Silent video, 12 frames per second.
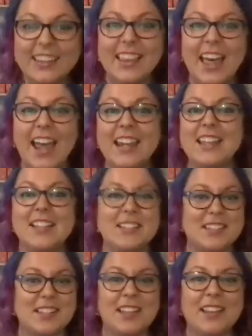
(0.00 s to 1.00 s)
That is
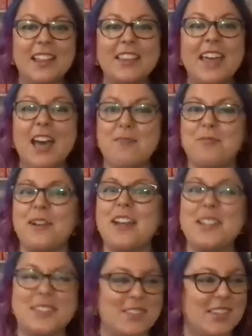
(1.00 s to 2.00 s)
that
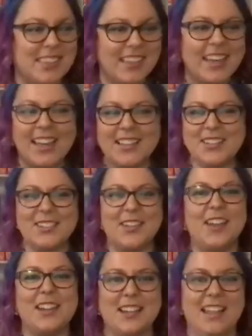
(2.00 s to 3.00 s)
brings with it a
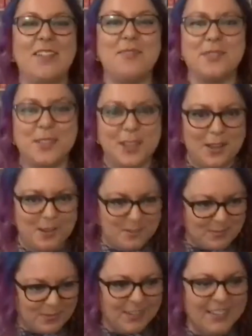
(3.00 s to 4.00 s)
certain level of
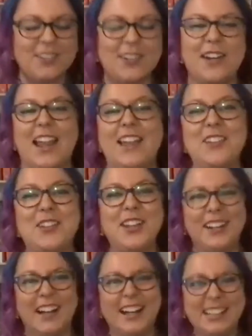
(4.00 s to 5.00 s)

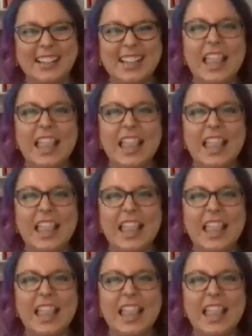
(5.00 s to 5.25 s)
credential.